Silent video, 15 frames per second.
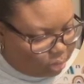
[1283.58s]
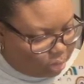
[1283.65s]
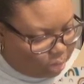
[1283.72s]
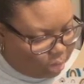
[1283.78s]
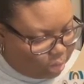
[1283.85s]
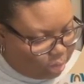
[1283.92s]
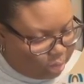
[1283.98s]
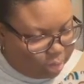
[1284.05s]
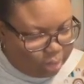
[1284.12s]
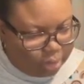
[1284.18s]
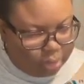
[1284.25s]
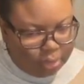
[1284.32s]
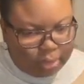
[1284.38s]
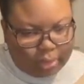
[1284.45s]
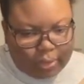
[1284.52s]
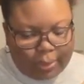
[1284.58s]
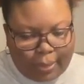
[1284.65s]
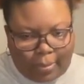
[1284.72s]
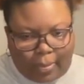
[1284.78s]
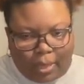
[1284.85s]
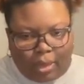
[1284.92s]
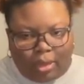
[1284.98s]
Getting there.
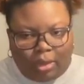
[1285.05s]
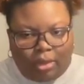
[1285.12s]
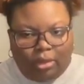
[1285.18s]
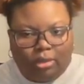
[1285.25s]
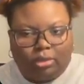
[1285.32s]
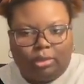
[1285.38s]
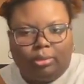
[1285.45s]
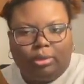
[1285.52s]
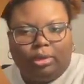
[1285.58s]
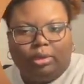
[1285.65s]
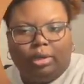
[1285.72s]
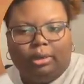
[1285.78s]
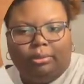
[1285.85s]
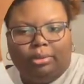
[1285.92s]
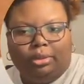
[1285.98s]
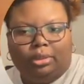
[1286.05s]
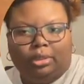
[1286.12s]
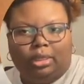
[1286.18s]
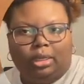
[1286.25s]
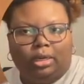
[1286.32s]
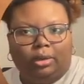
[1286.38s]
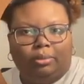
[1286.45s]
So I'm gonna go ahead and put
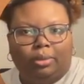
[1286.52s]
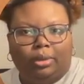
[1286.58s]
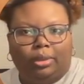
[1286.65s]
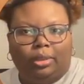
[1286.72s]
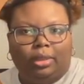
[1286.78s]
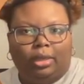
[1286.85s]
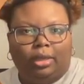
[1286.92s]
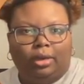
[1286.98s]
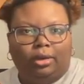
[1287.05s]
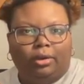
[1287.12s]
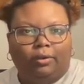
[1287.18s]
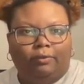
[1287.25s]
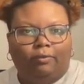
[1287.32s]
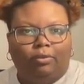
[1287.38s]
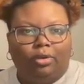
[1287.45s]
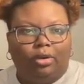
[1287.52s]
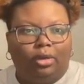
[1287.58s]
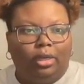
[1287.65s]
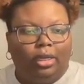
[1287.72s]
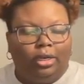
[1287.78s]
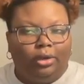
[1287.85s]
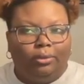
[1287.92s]
that up there for
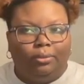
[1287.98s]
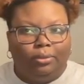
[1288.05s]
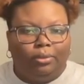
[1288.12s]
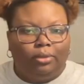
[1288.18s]
later.